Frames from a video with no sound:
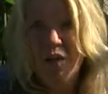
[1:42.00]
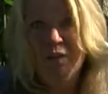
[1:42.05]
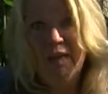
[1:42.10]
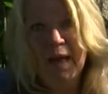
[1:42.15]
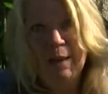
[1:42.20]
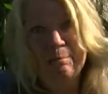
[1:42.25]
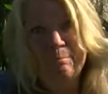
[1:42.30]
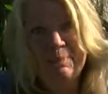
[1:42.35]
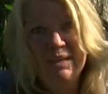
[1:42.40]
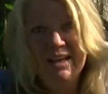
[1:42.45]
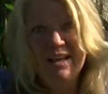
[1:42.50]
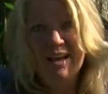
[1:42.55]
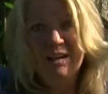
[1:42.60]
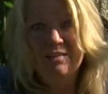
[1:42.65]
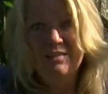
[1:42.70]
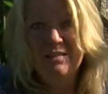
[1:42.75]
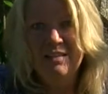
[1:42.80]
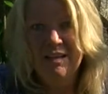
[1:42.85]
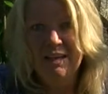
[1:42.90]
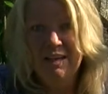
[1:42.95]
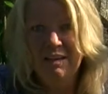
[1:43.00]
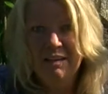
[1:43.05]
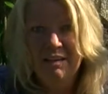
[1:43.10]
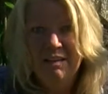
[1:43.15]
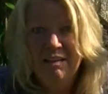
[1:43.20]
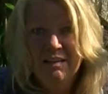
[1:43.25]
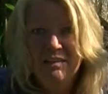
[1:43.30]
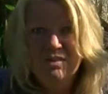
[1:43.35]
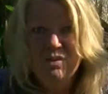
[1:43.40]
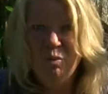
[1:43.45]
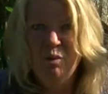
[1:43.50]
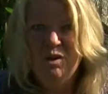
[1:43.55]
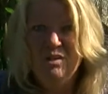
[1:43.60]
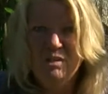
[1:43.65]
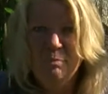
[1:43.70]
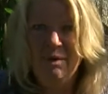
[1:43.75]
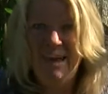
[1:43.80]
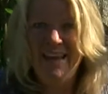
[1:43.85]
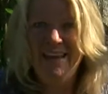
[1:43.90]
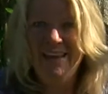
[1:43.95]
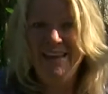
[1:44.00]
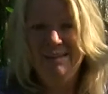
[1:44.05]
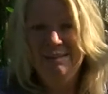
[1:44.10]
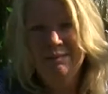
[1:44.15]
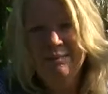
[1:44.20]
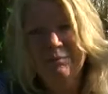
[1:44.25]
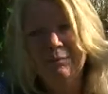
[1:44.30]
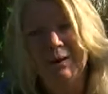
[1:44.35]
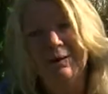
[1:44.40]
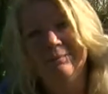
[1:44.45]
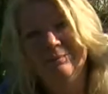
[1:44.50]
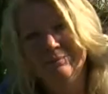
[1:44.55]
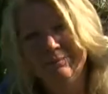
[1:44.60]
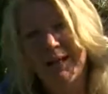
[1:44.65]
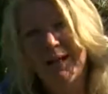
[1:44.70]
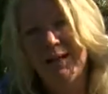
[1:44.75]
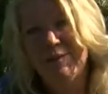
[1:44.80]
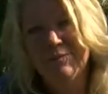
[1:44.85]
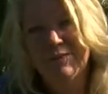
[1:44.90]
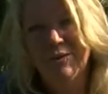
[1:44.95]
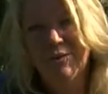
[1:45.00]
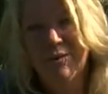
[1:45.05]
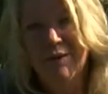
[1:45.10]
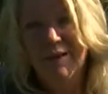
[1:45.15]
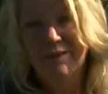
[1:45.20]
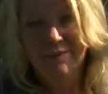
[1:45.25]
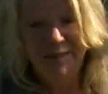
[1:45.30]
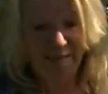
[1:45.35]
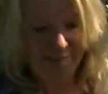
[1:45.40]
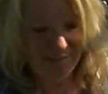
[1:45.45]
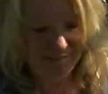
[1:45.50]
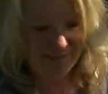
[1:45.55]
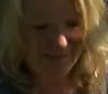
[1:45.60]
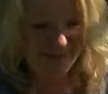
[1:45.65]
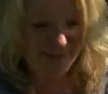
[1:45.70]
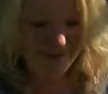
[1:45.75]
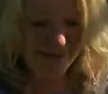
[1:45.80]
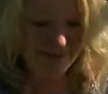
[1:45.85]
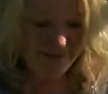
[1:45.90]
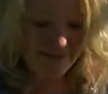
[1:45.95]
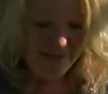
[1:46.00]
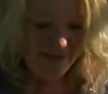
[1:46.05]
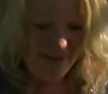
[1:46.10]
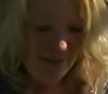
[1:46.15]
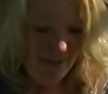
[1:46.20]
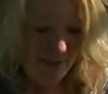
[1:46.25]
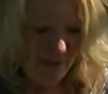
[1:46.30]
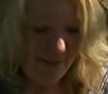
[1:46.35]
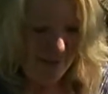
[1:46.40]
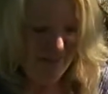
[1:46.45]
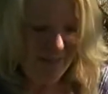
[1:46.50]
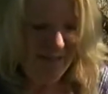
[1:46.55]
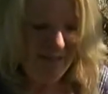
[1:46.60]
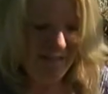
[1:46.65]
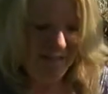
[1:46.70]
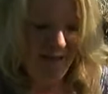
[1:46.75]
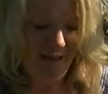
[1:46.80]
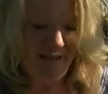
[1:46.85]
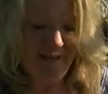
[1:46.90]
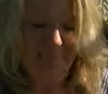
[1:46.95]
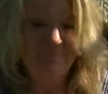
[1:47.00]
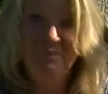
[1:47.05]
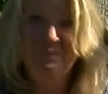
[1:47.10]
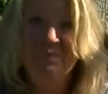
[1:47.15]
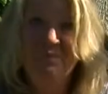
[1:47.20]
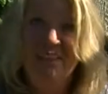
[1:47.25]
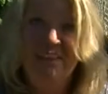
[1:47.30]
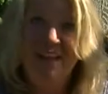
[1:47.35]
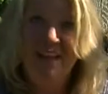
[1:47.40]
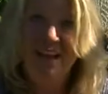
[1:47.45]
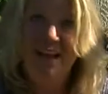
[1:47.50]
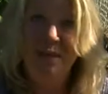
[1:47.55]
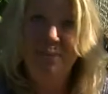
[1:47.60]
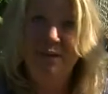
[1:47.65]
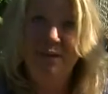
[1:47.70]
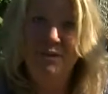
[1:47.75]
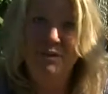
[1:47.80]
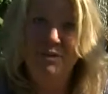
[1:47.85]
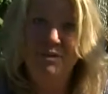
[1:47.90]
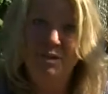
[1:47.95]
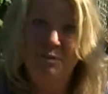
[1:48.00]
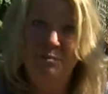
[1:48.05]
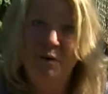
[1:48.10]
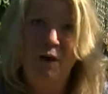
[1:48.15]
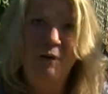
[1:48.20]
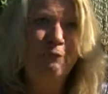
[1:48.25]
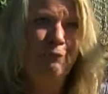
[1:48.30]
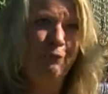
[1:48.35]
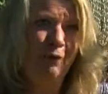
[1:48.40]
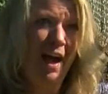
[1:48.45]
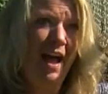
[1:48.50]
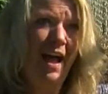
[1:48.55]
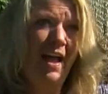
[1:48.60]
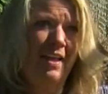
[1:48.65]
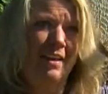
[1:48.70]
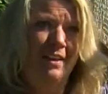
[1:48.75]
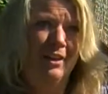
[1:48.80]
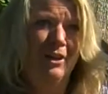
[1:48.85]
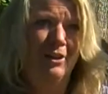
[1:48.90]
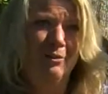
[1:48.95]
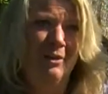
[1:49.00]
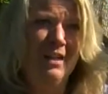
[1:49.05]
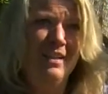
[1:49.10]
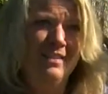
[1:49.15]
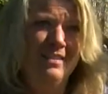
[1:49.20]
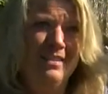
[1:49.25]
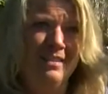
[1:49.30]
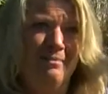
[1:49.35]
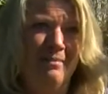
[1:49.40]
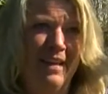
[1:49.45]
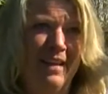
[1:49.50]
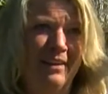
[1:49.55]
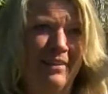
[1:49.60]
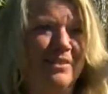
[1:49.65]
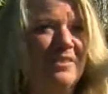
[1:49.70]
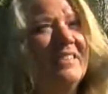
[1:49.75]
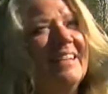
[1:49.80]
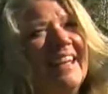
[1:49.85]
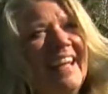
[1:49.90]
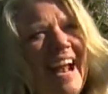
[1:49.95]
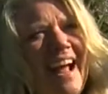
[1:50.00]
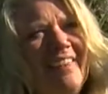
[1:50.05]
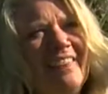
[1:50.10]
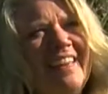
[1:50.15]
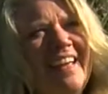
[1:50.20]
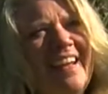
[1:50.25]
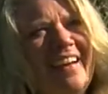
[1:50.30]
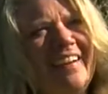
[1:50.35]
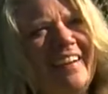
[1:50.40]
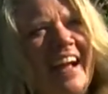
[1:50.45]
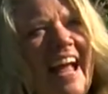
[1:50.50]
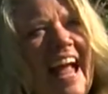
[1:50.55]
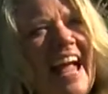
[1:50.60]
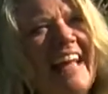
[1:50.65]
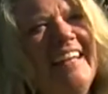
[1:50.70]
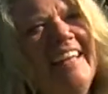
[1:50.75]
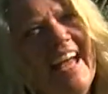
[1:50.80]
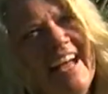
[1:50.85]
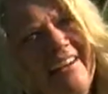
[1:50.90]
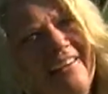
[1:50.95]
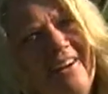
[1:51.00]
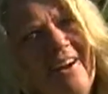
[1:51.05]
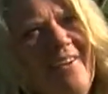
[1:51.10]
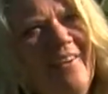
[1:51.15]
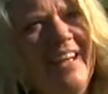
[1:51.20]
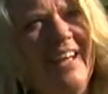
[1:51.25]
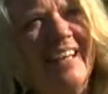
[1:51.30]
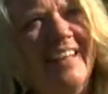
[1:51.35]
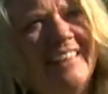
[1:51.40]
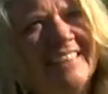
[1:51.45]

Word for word: that BLT. So where's the bacon? Well, I'll have to go get that inside. And in the meantime, I'm gonna do some fried green tomatoes. get out there and get growing.